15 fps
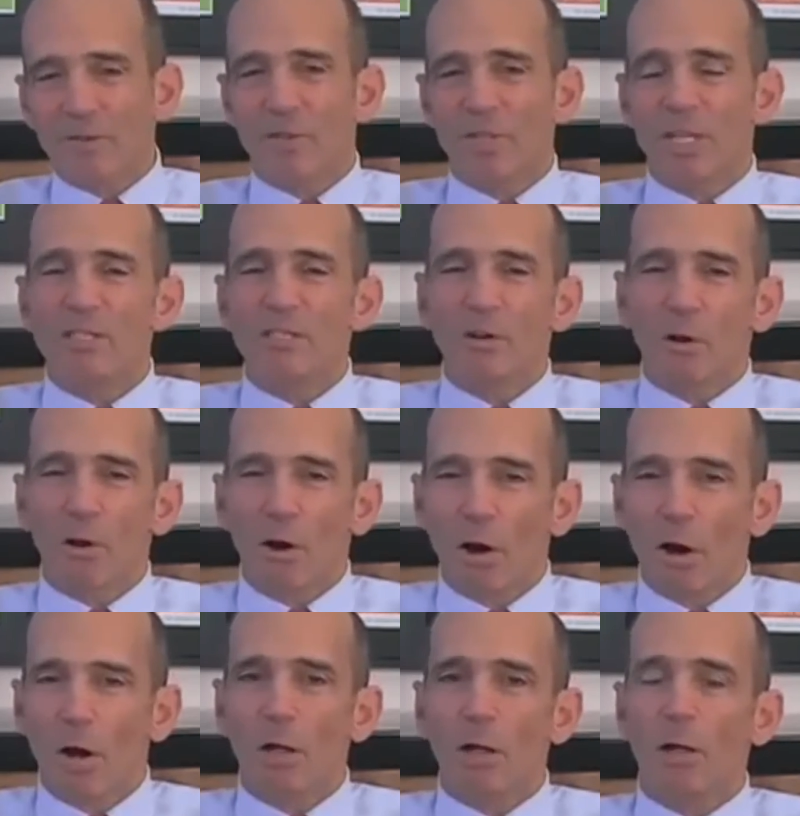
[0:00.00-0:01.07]
So these are
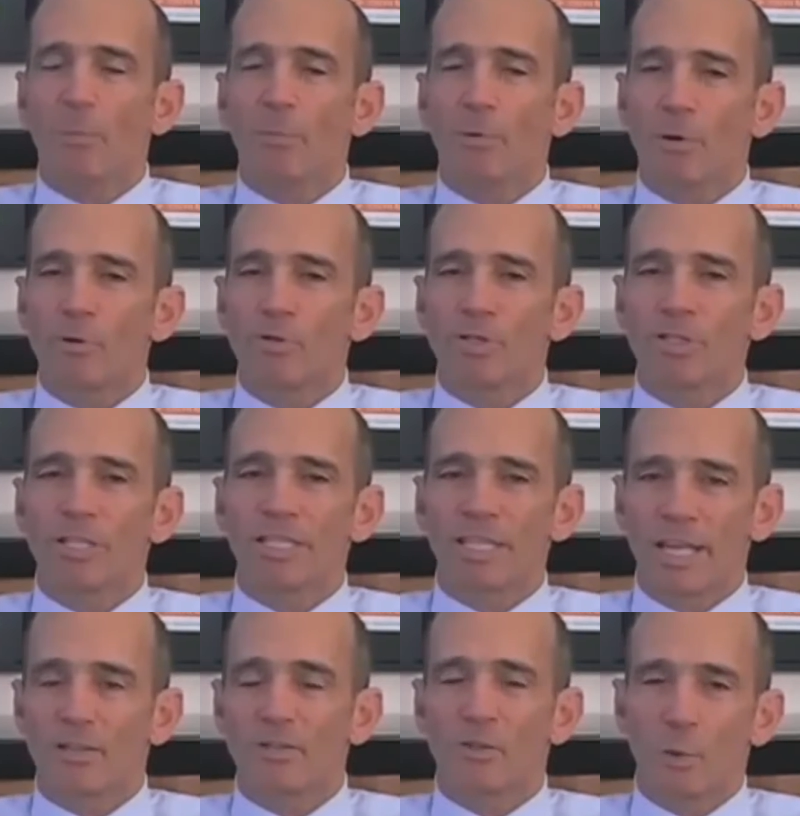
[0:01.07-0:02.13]
all approaches that
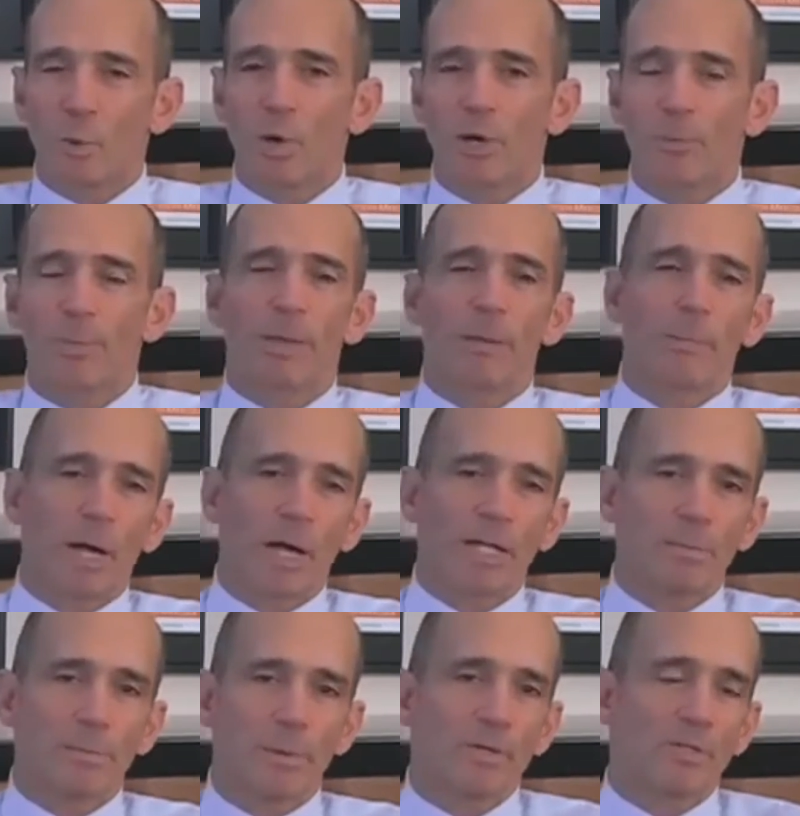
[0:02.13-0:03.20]
tend to work. But in my
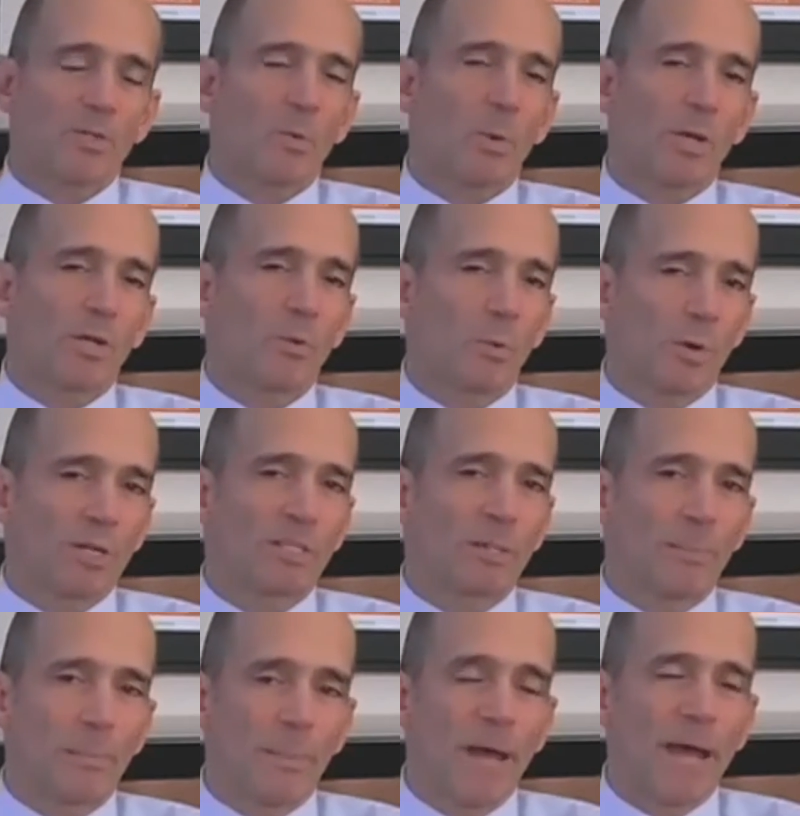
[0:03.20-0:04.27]
experience, the one that works
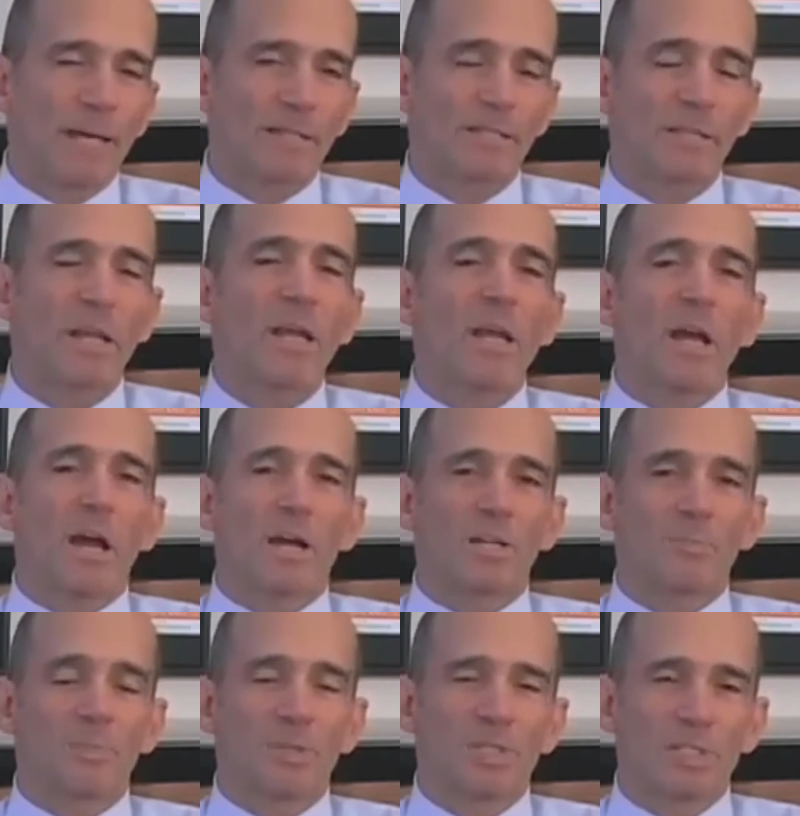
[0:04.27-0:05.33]
the best are
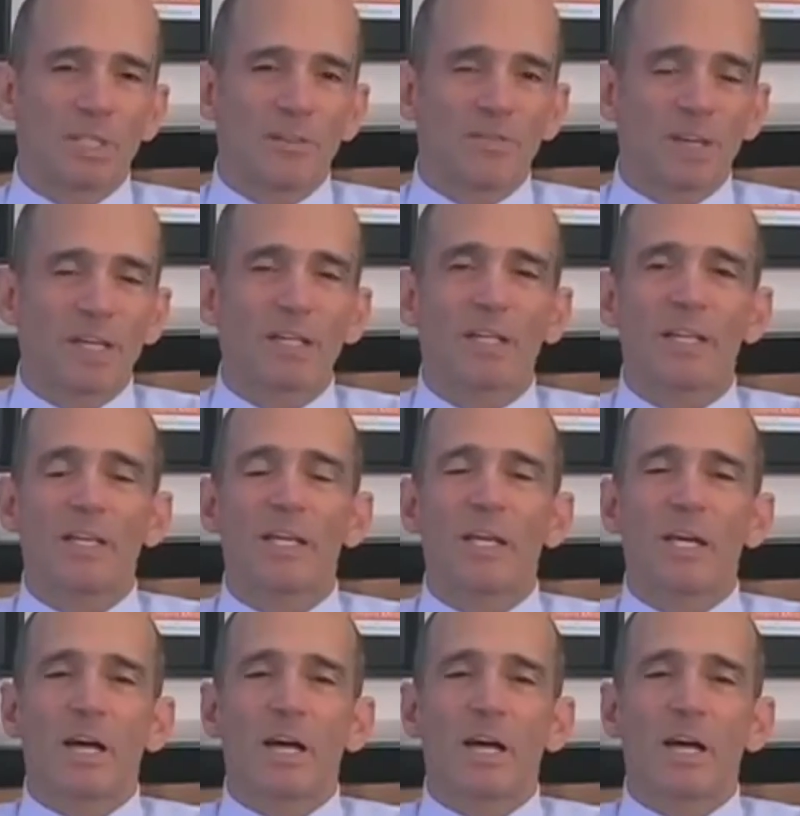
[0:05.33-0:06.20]
specifically